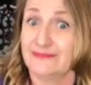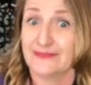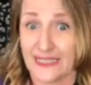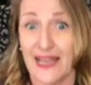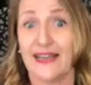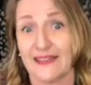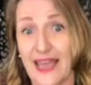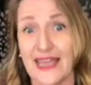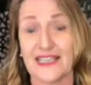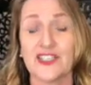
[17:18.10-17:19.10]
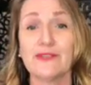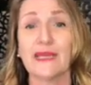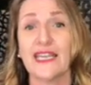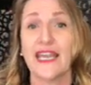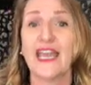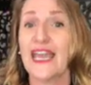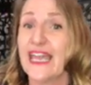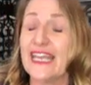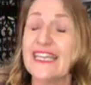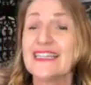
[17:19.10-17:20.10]
Yeah, that aged me.
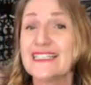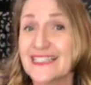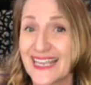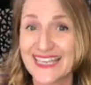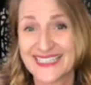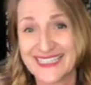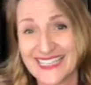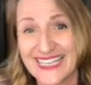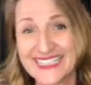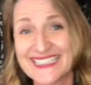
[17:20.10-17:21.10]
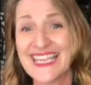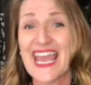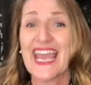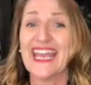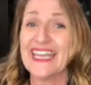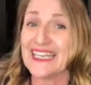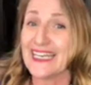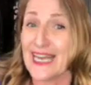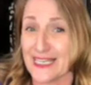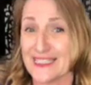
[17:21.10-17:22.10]
In the 60s in
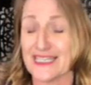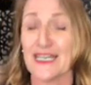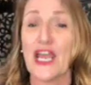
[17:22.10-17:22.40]
London.